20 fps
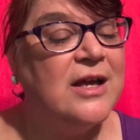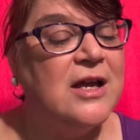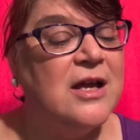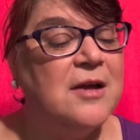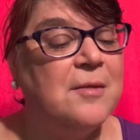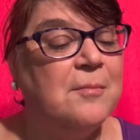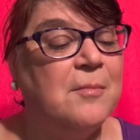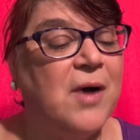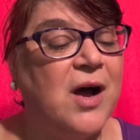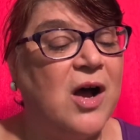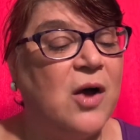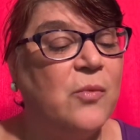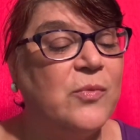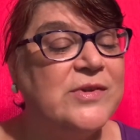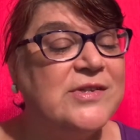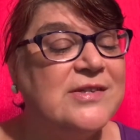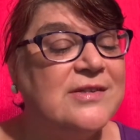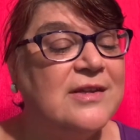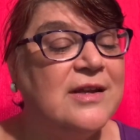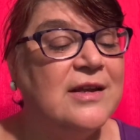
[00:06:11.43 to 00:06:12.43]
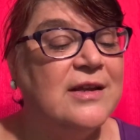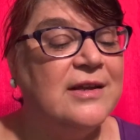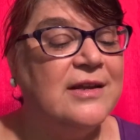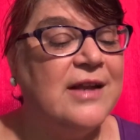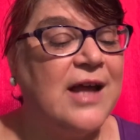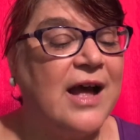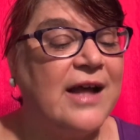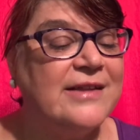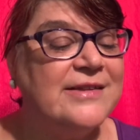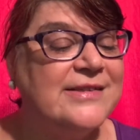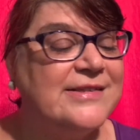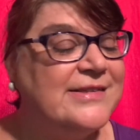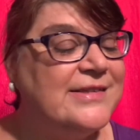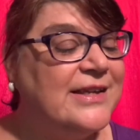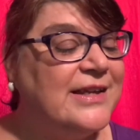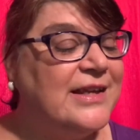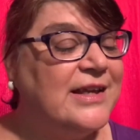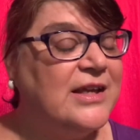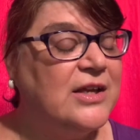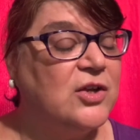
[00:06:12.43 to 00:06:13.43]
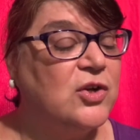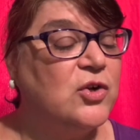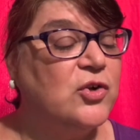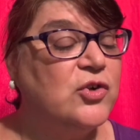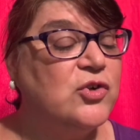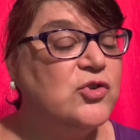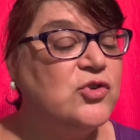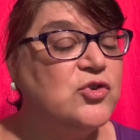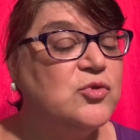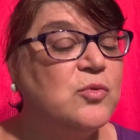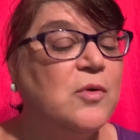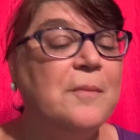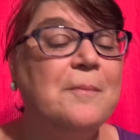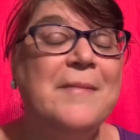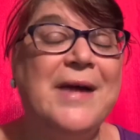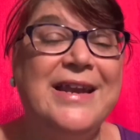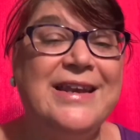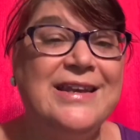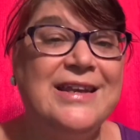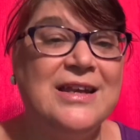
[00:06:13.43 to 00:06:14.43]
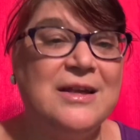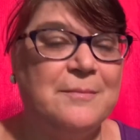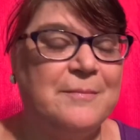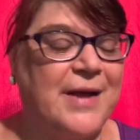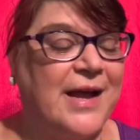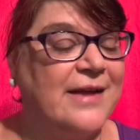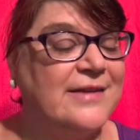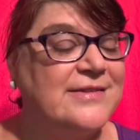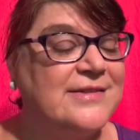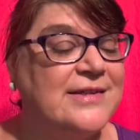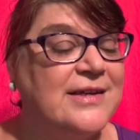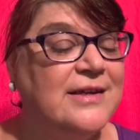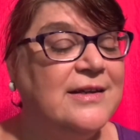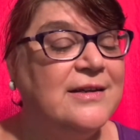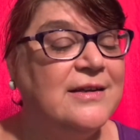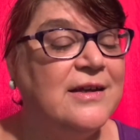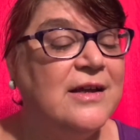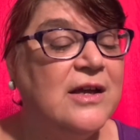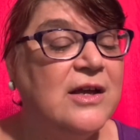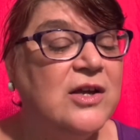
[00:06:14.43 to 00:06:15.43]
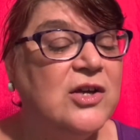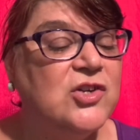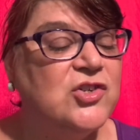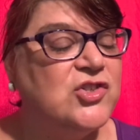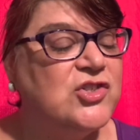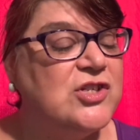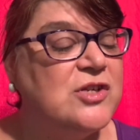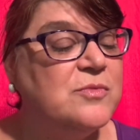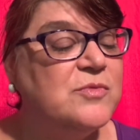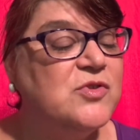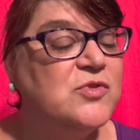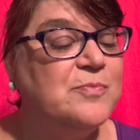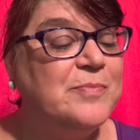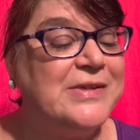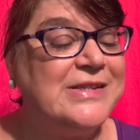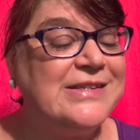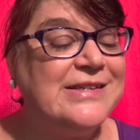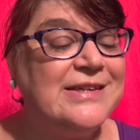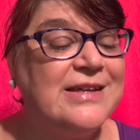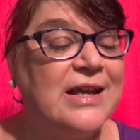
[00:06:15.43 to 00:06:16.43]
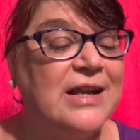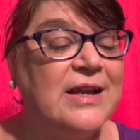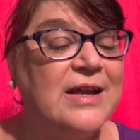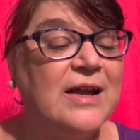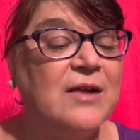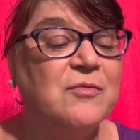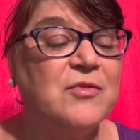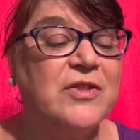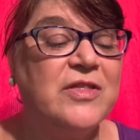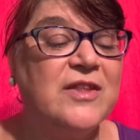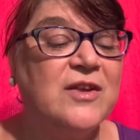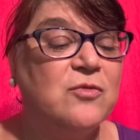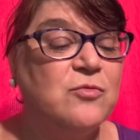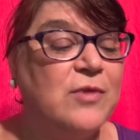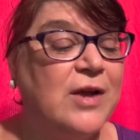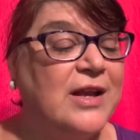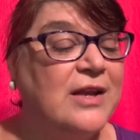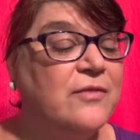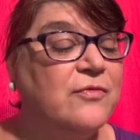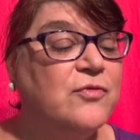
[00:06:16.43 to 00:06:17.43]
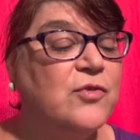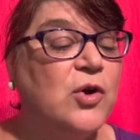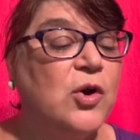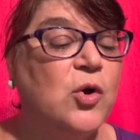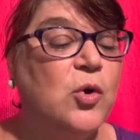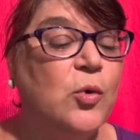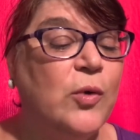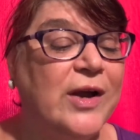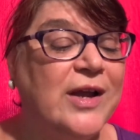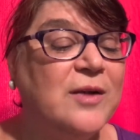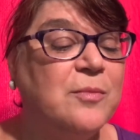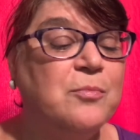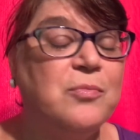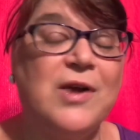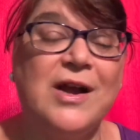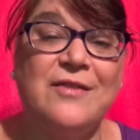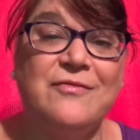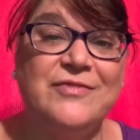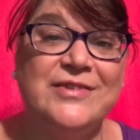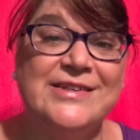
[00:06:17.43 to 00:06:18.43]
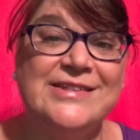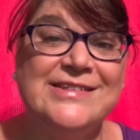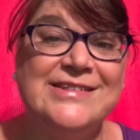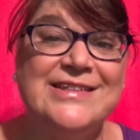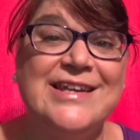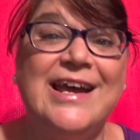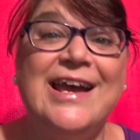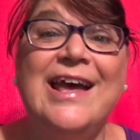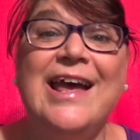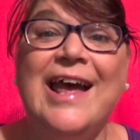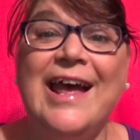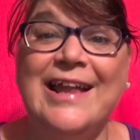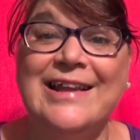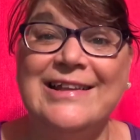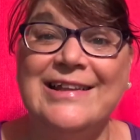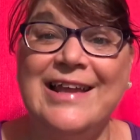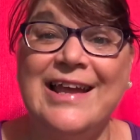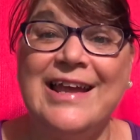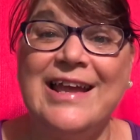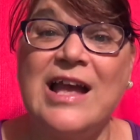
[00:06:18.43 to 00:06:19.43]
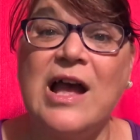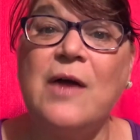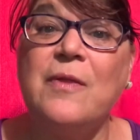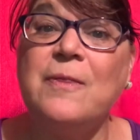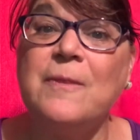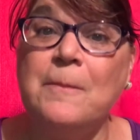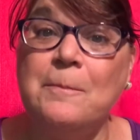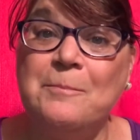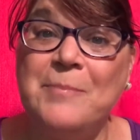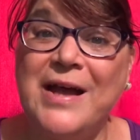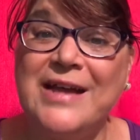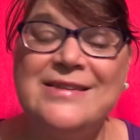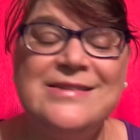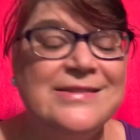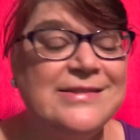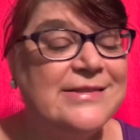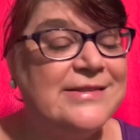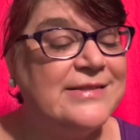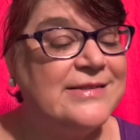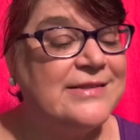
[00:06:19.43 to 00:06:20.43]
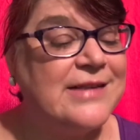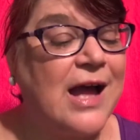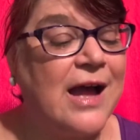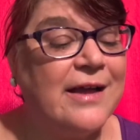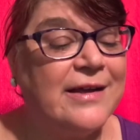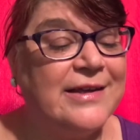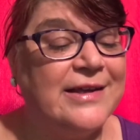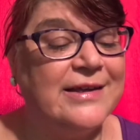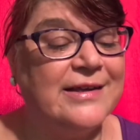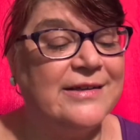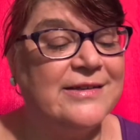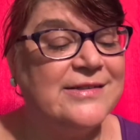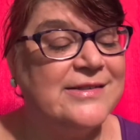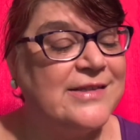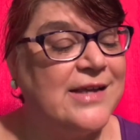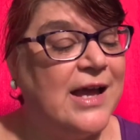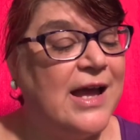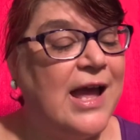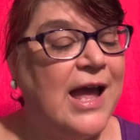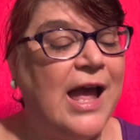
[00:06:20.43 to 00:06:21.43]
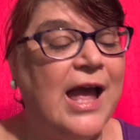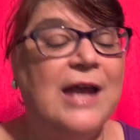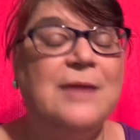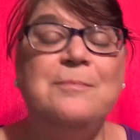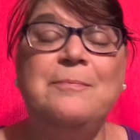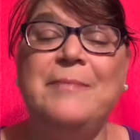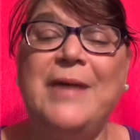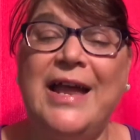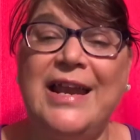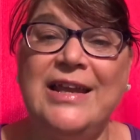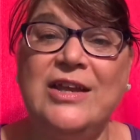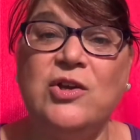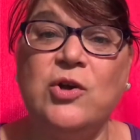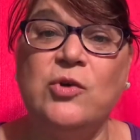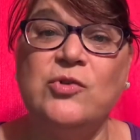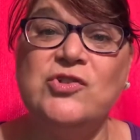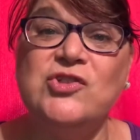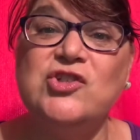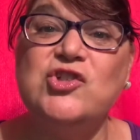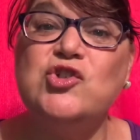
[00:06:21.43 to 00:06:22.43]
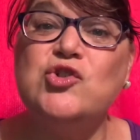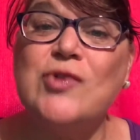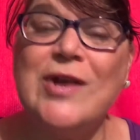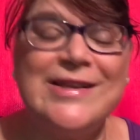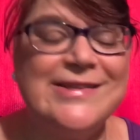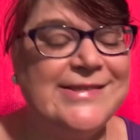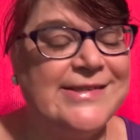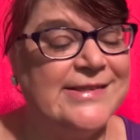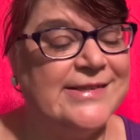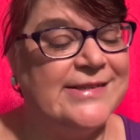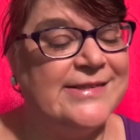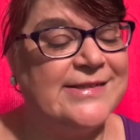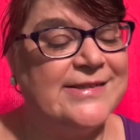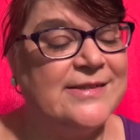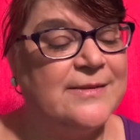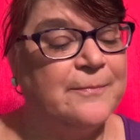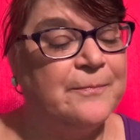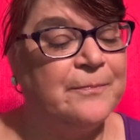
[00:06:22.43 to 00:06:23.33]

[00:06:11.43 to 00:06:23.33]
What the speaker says: Ma was not sitting in her usual mending basket. She was busy getting everything ready for a quick breakfast and laying out the best stockings and petticoats and dresses,